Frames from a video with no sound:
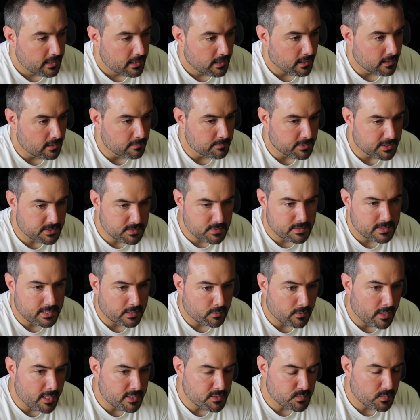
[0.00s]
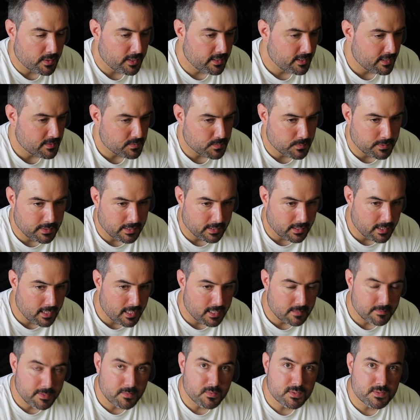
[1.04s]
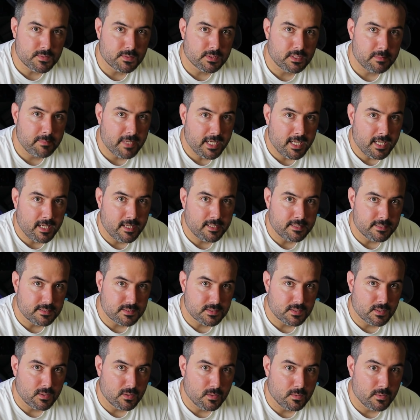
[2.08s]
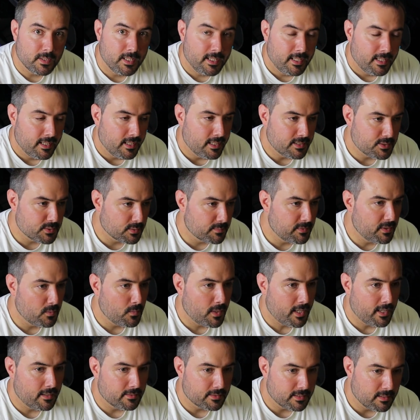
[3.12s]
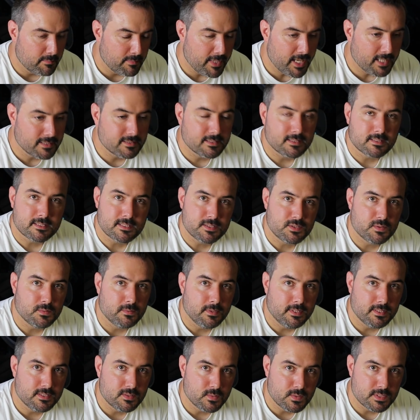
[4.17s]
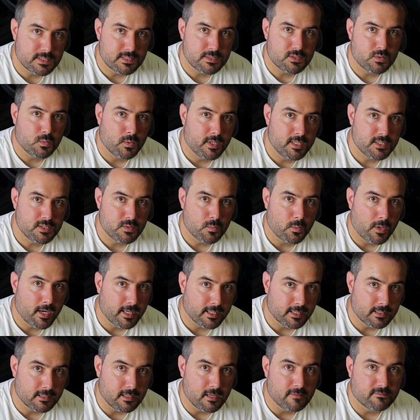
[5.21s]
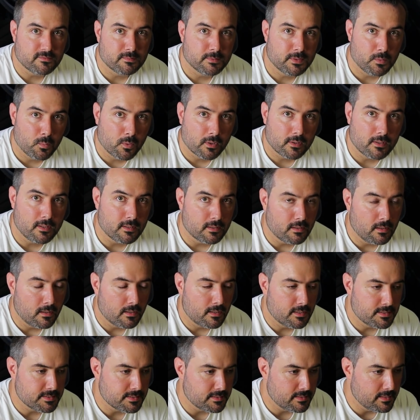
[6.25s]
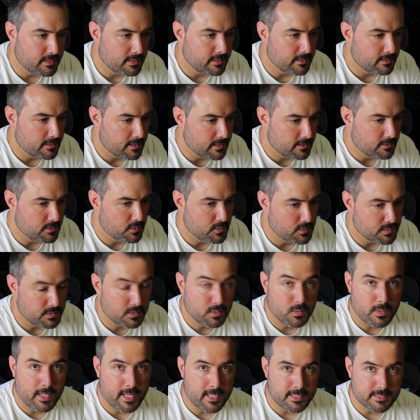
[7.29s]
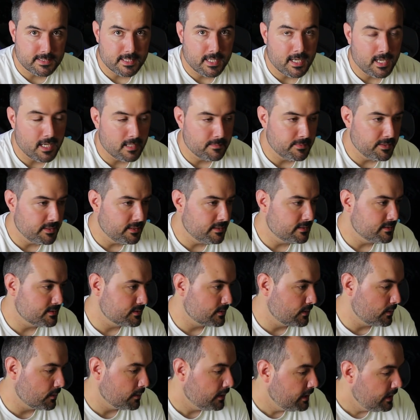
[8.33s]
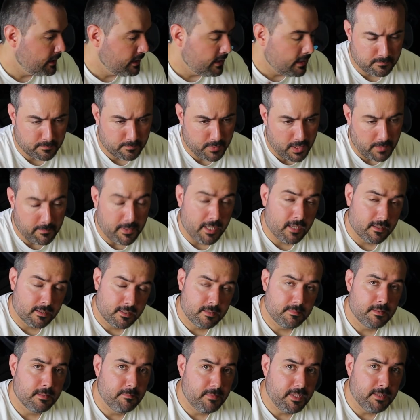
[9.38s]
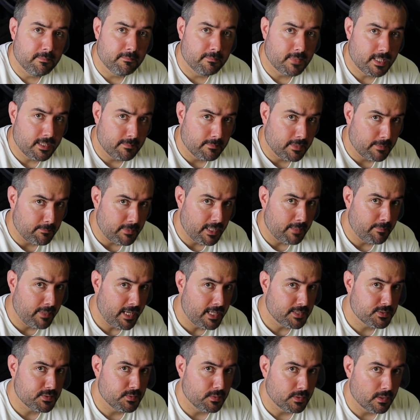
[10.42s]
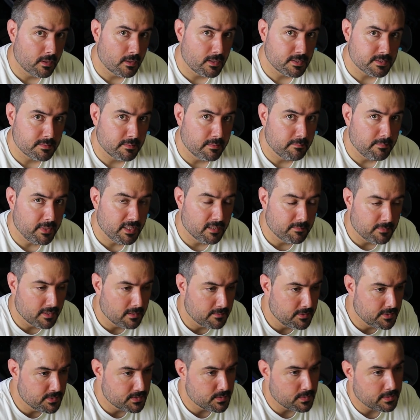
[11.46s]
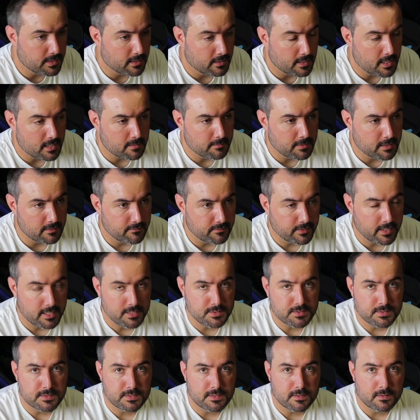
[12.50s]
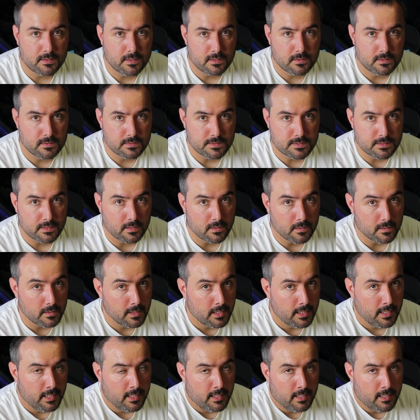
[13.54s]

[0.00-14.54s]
But as soon as I graduated, that was when the economy was really bad. And so it took me a while to get back to into a situation where I could comfortably work on cars and do that as a hobby. And so primarily my past 2 cars have been BMWs, so I did a lot of modifications to those. So,